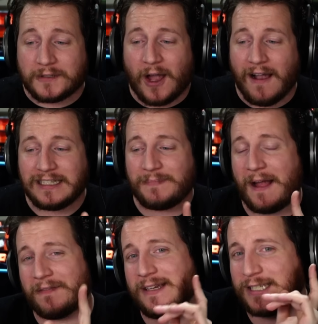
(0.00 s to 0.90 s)
talked
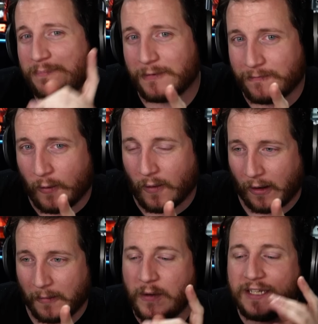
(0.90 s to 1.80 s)
about this
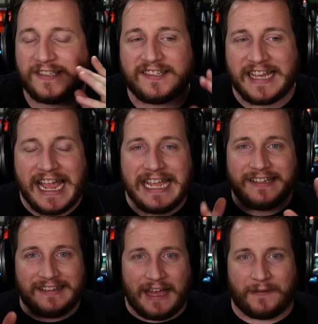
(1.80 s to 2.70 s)
before. We say
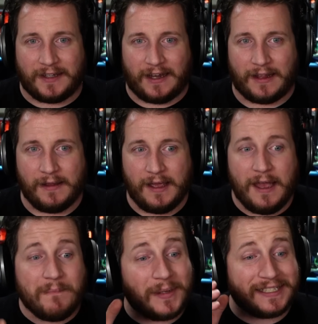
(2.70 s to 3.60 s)
leveling,
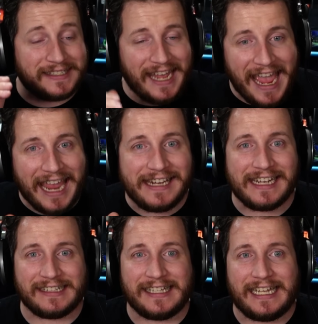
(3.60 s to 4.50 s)
but
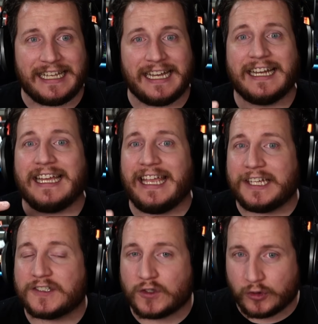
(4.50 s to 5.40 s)
technically
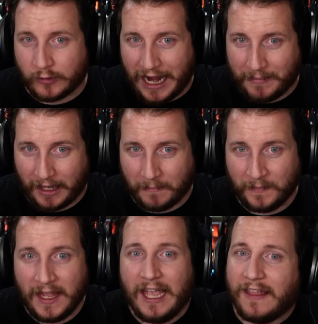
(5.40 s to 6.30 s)
it's tramming.
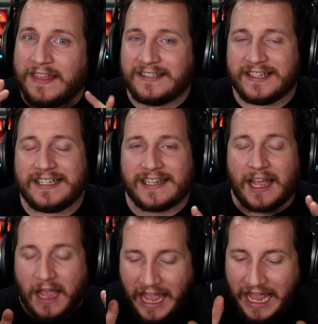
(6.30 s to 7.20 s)
This is
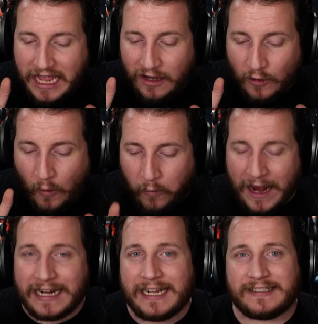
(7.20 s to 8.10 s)
a
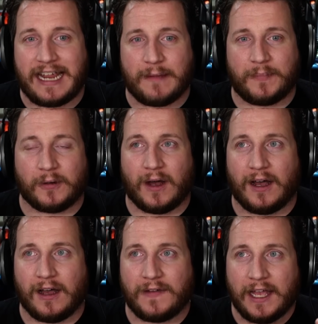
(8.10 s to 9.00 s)
great example of